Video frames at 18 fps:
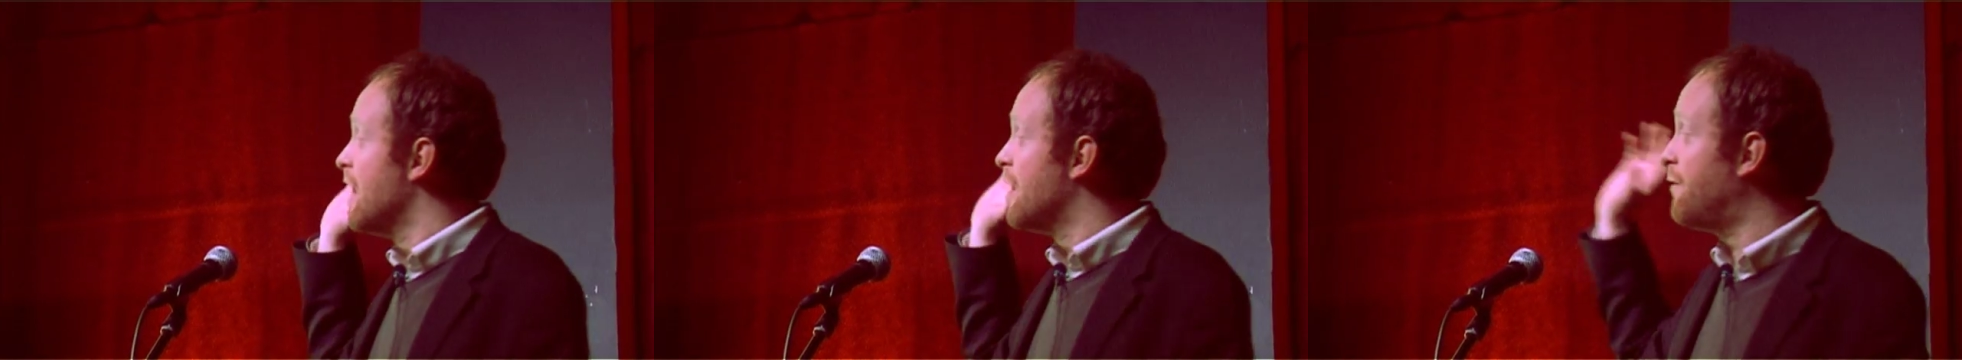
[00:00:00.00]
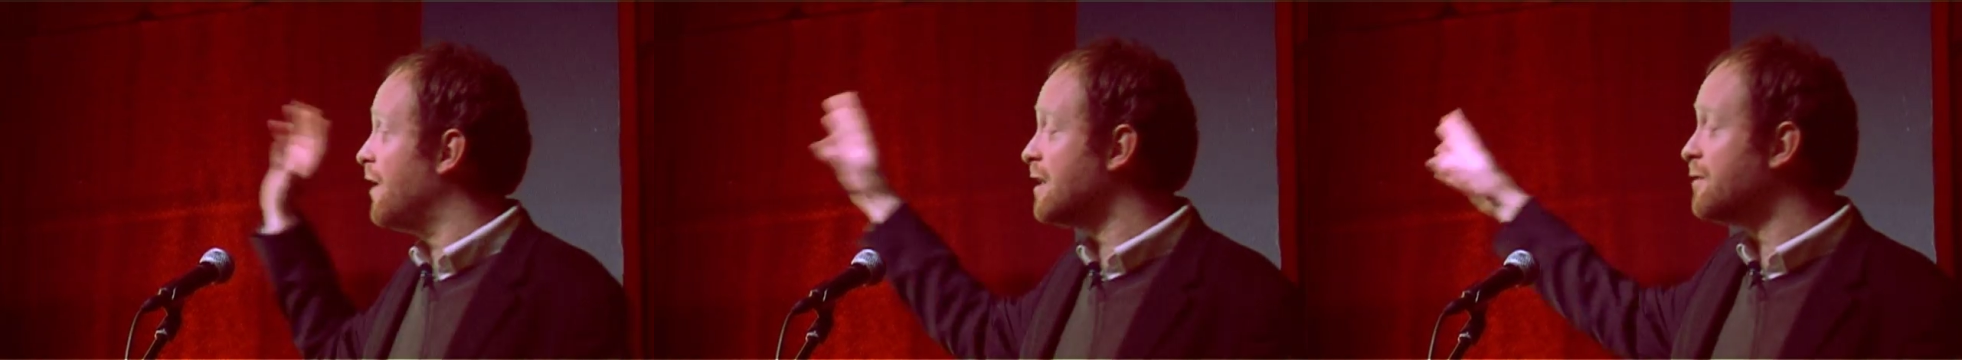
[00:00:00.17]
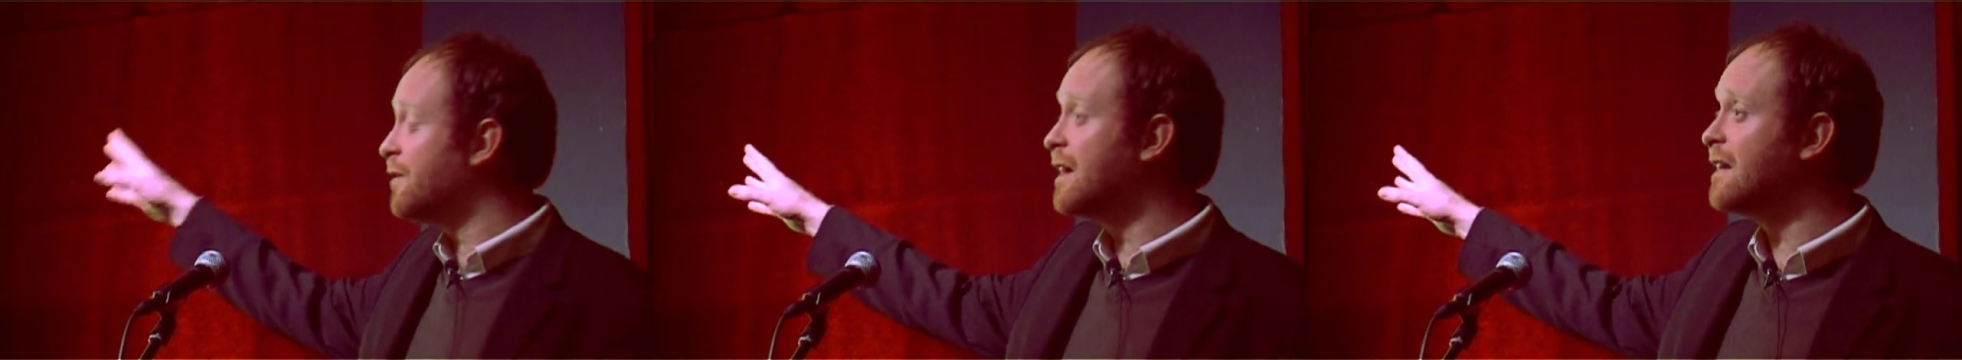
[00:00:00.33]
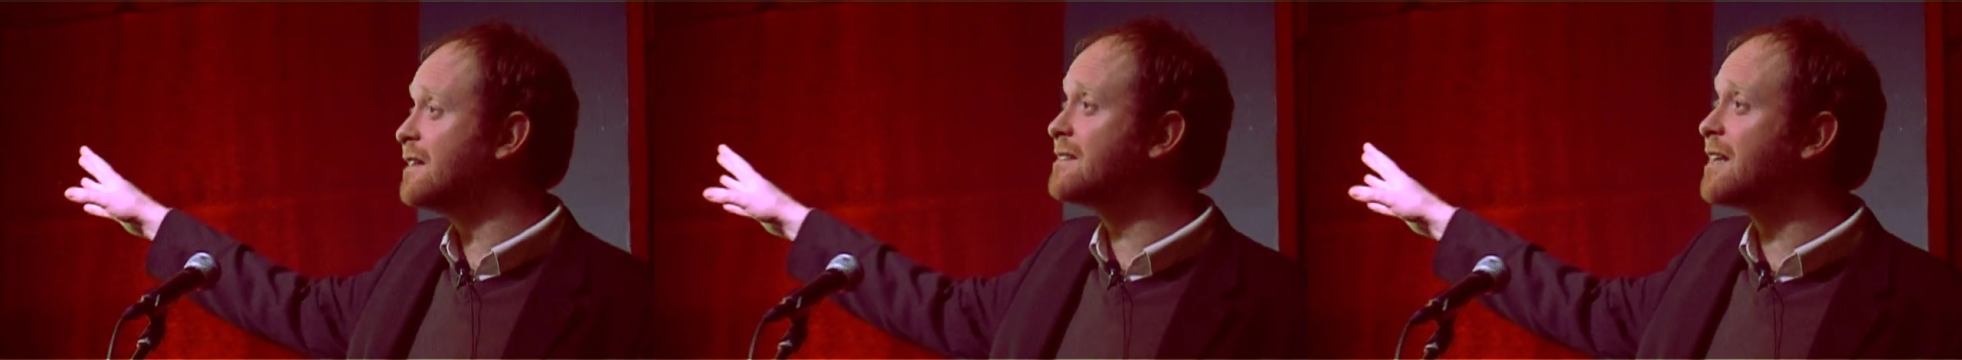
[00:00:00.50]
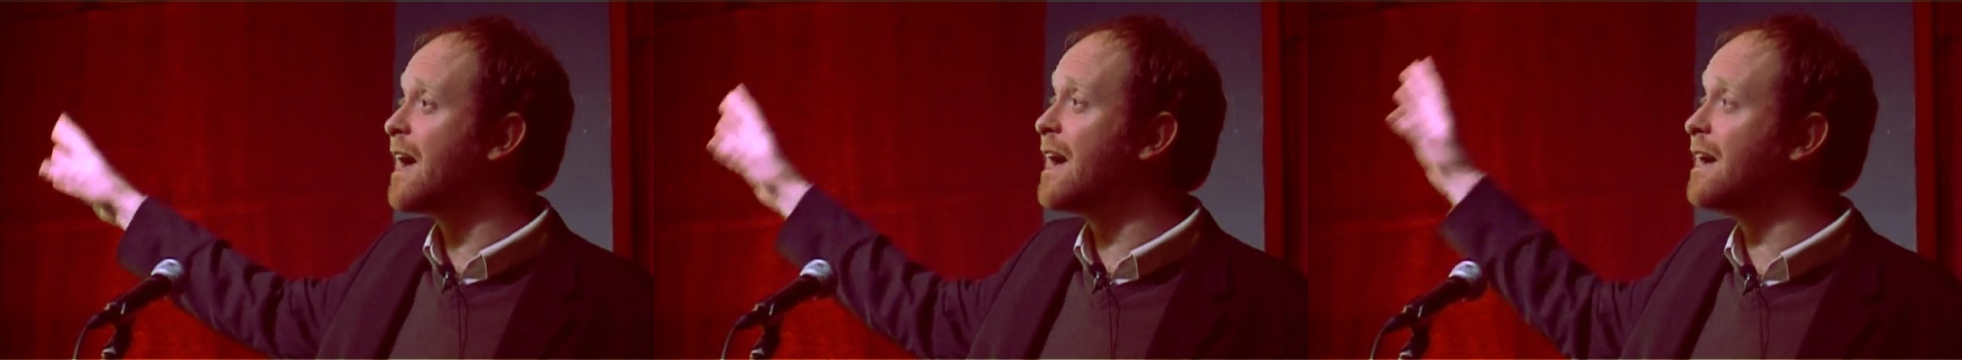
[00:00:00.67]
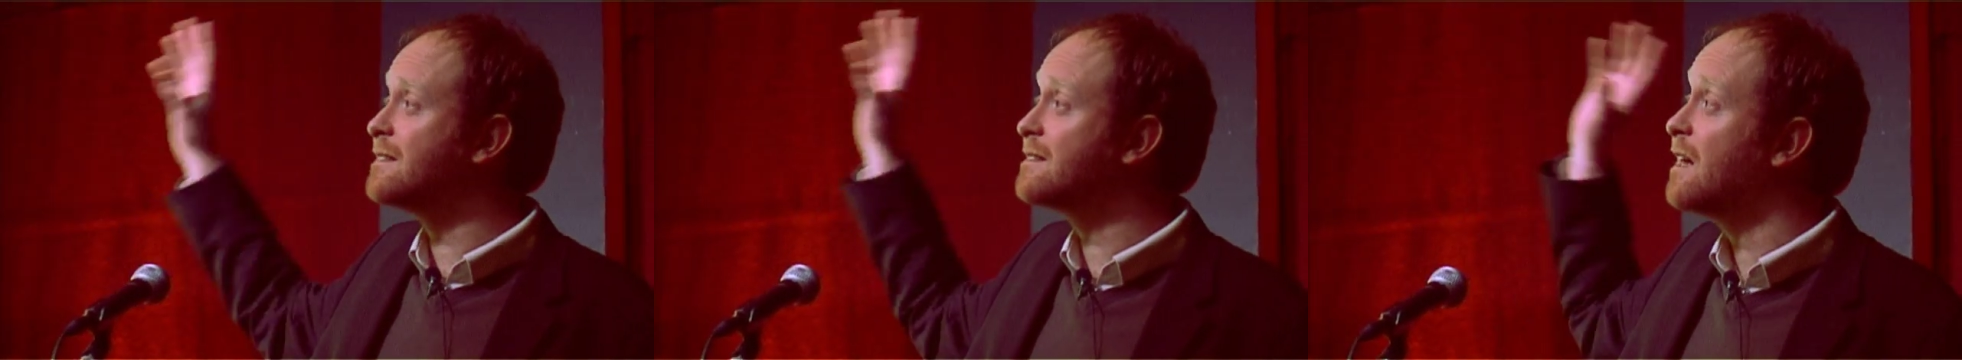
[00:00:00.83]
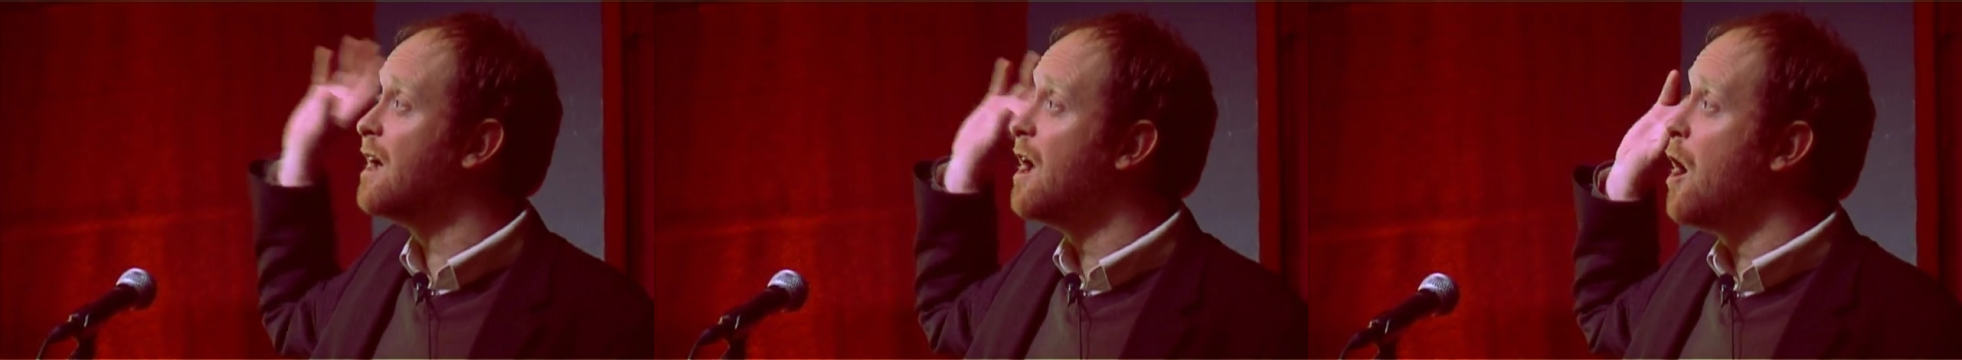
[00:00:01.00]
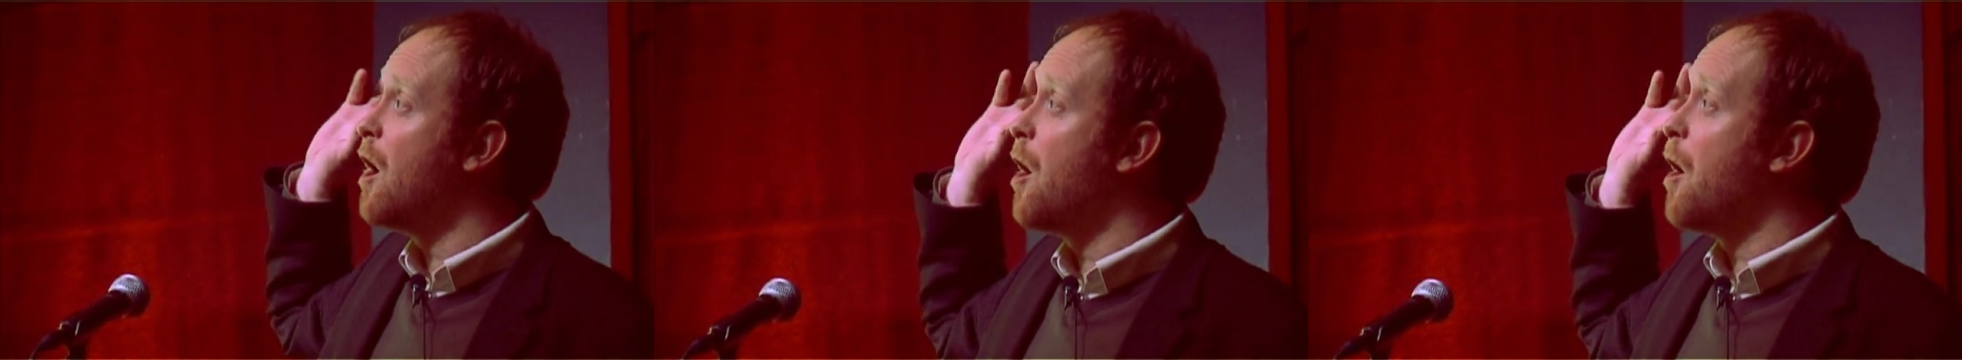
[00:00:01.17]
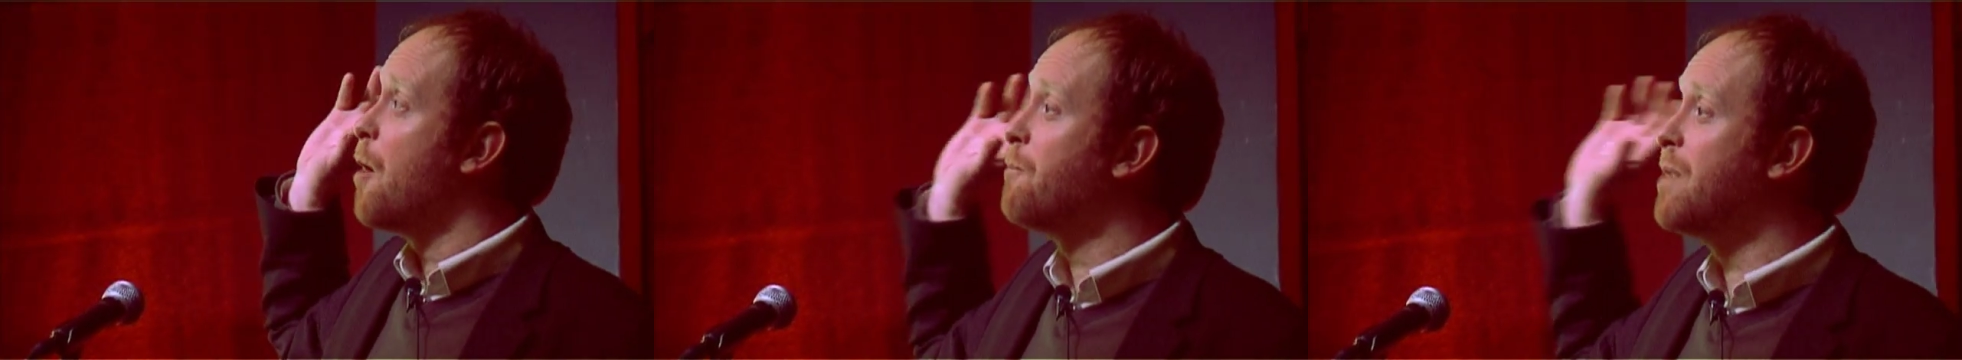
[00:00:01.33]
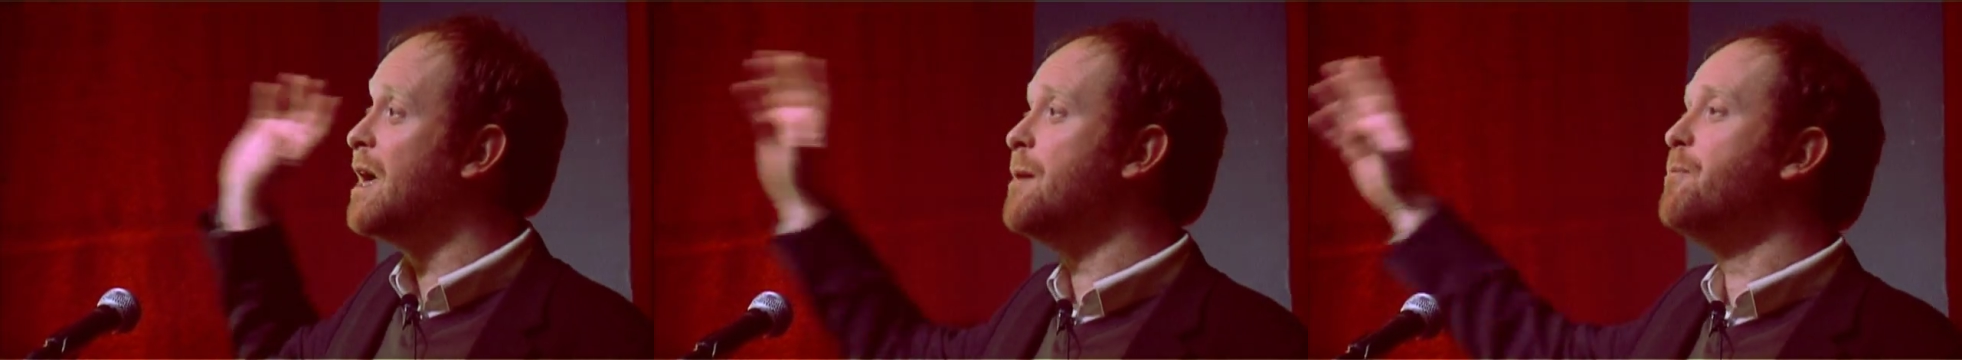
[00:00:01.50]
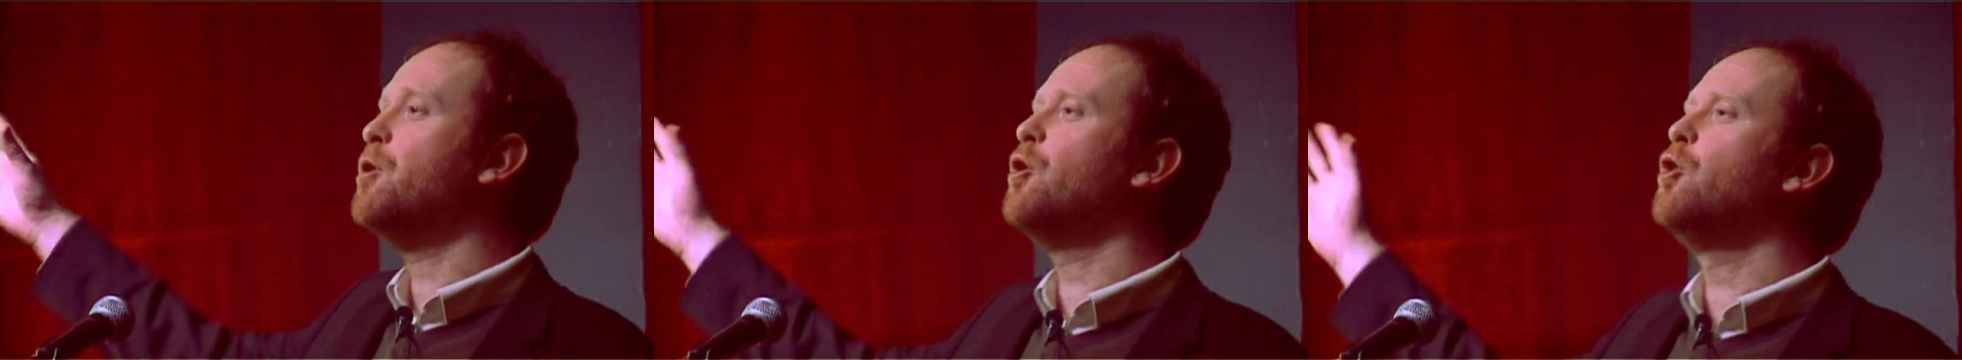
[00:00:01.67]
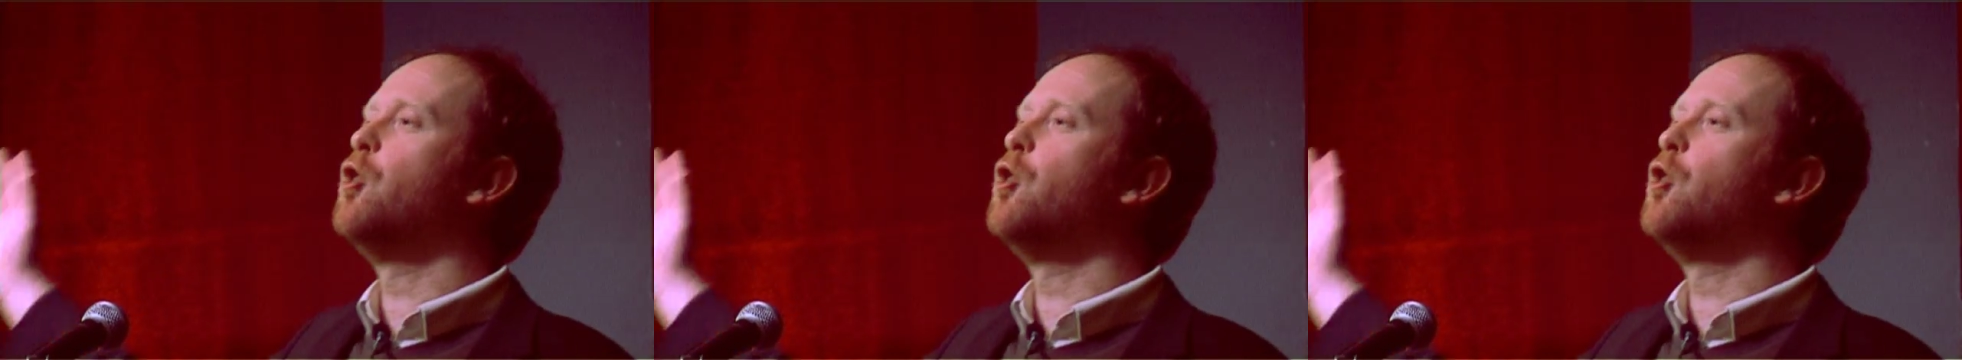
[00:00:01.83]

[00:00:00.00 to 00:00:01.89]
The first thing I'd say is people